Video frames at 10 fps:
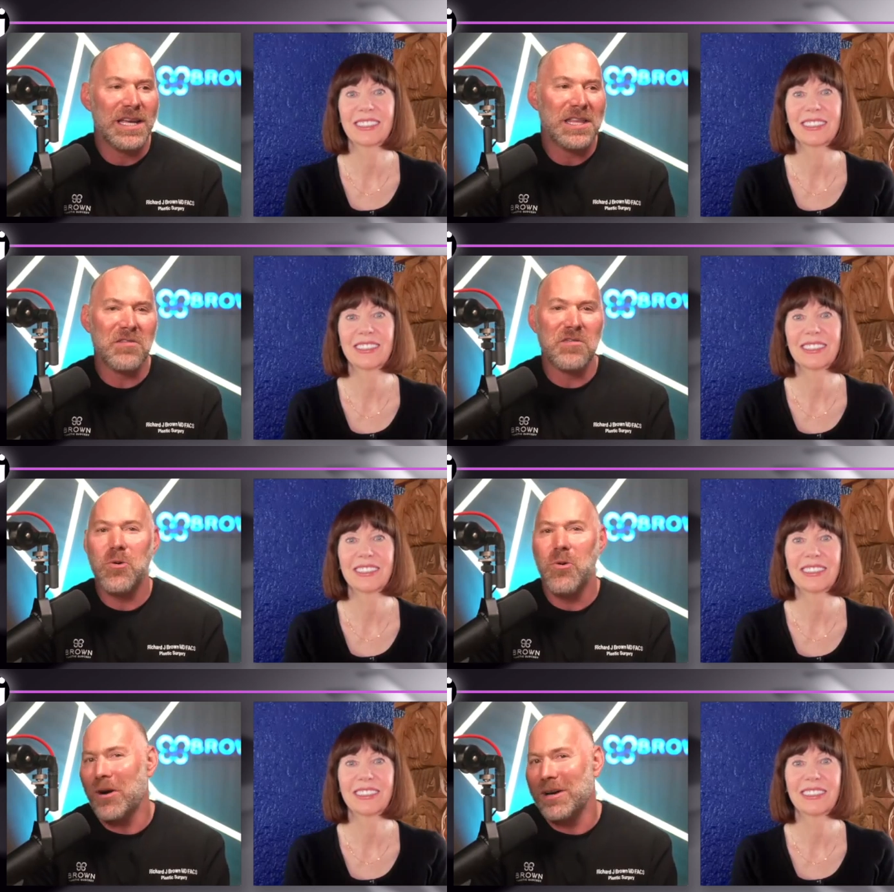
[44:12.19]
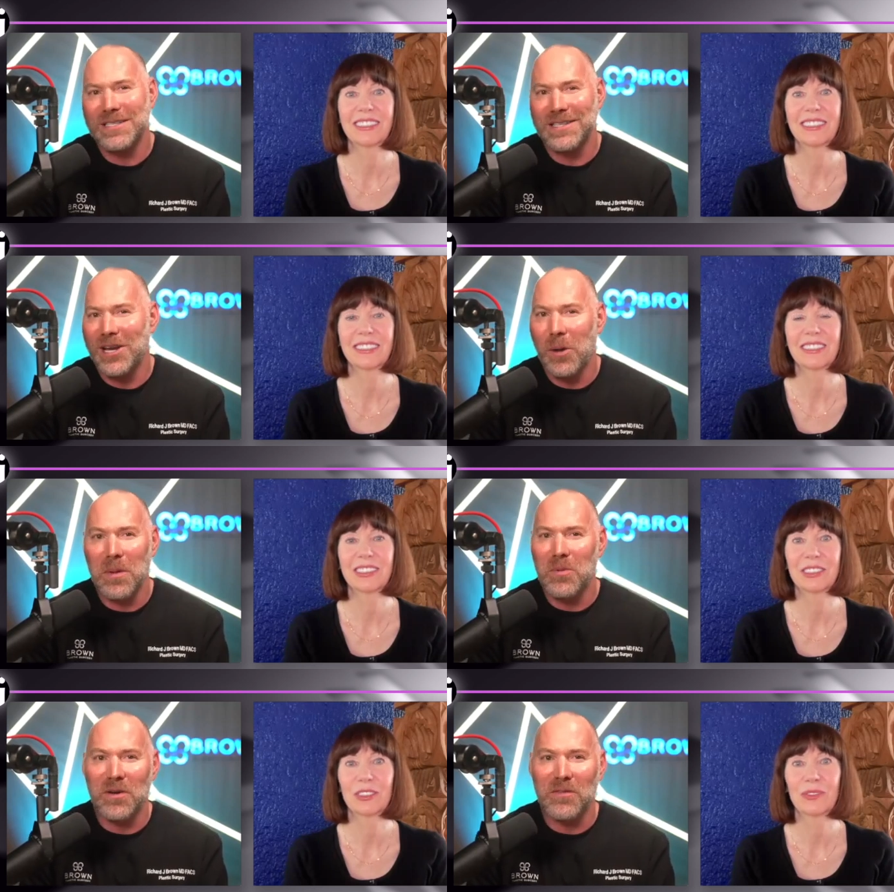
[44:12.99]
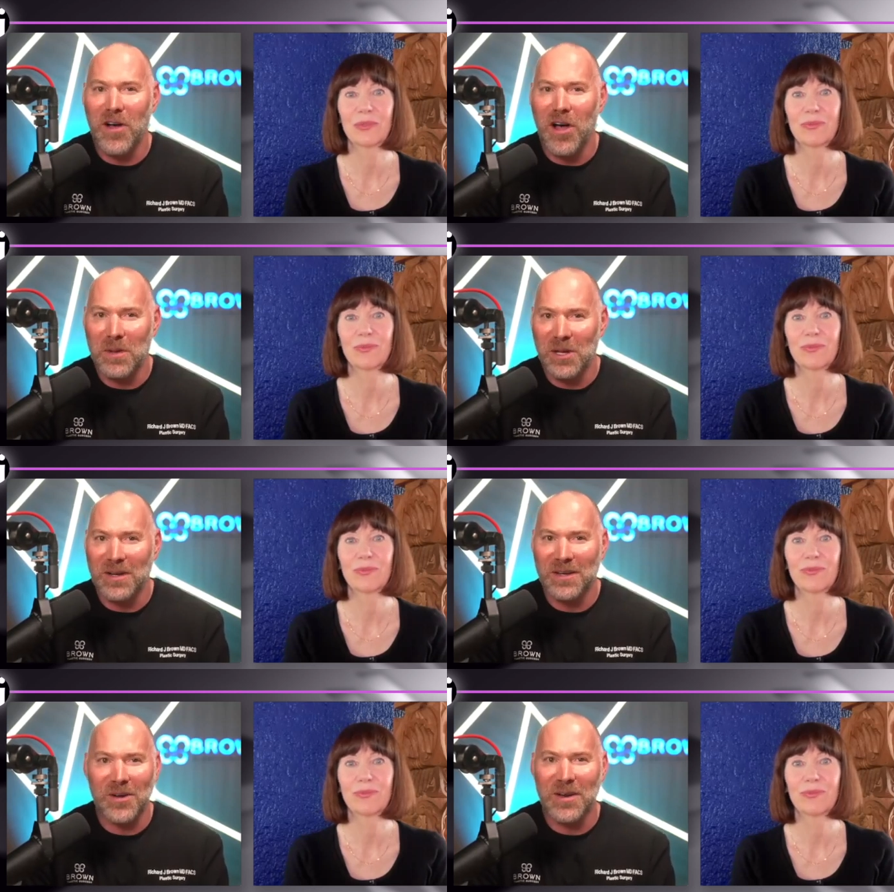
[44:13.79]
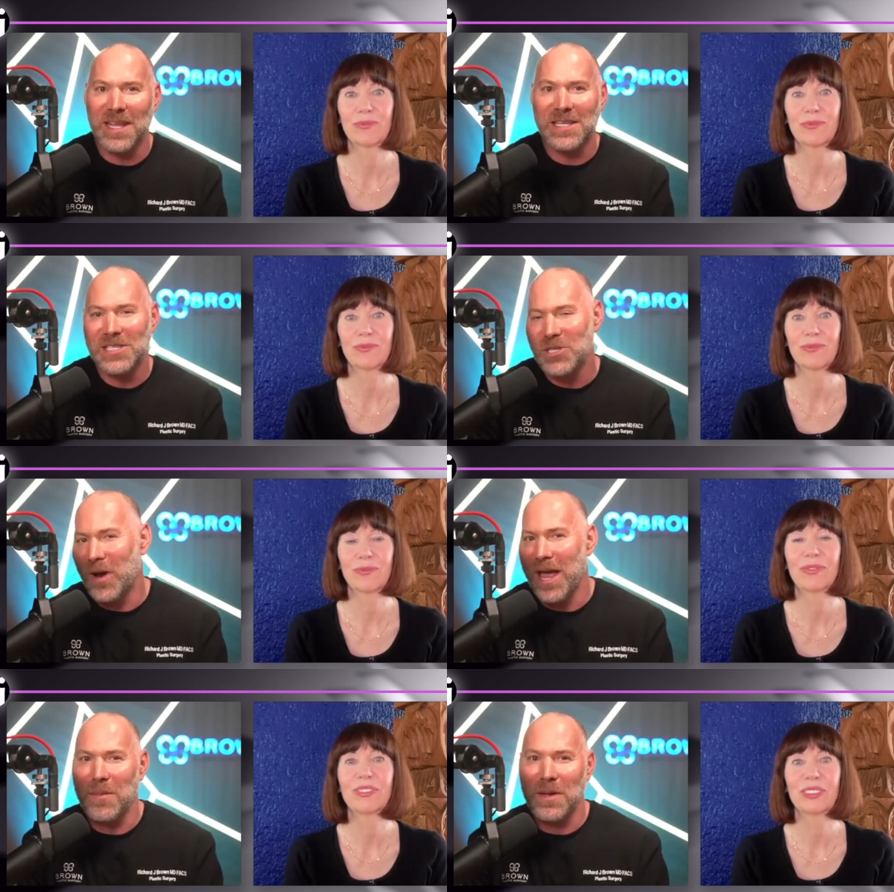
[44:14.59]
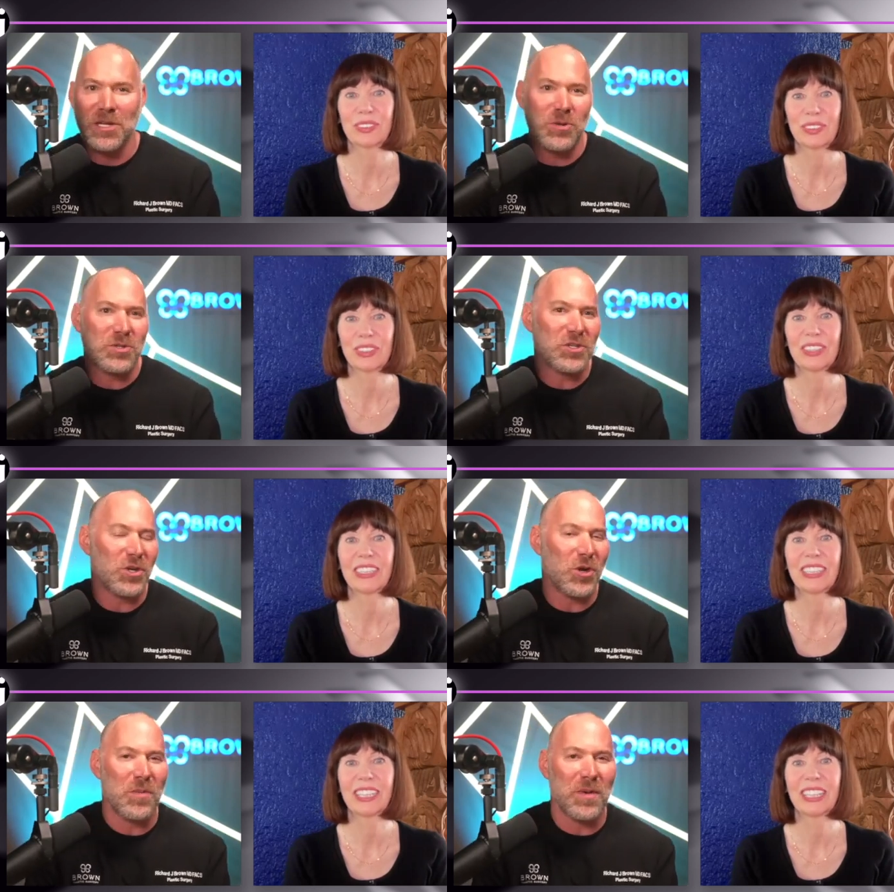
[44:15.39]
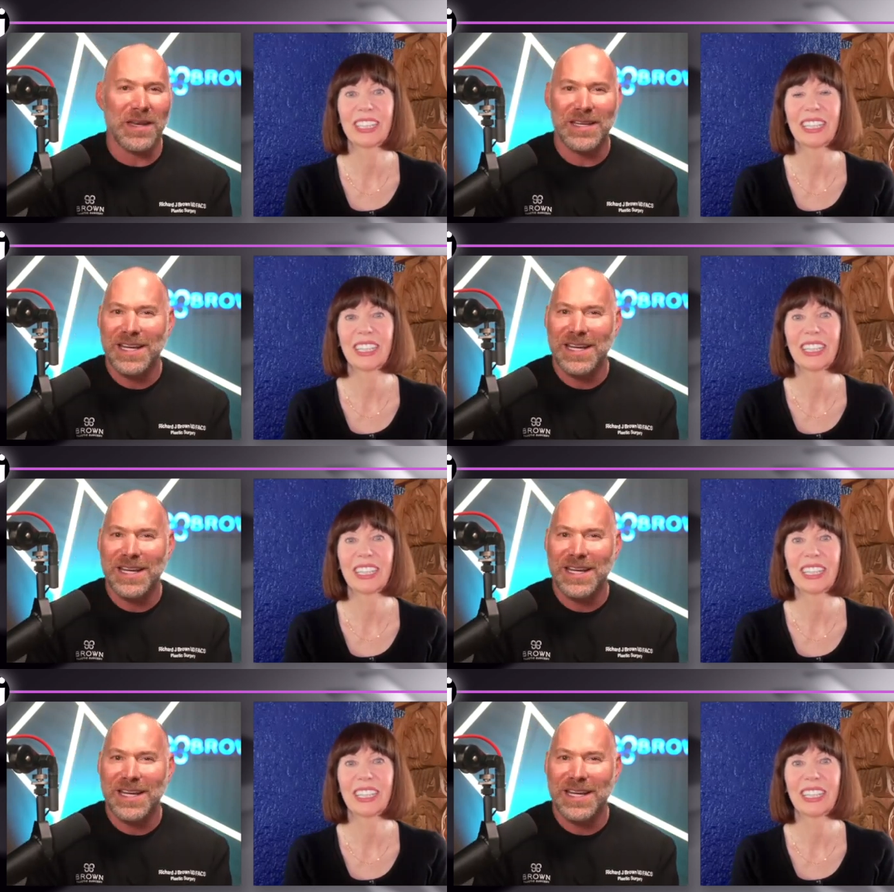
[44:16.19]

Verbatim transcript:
Speaker 1: And then, of course, you know, people can follow me on on Instagram and YouTube and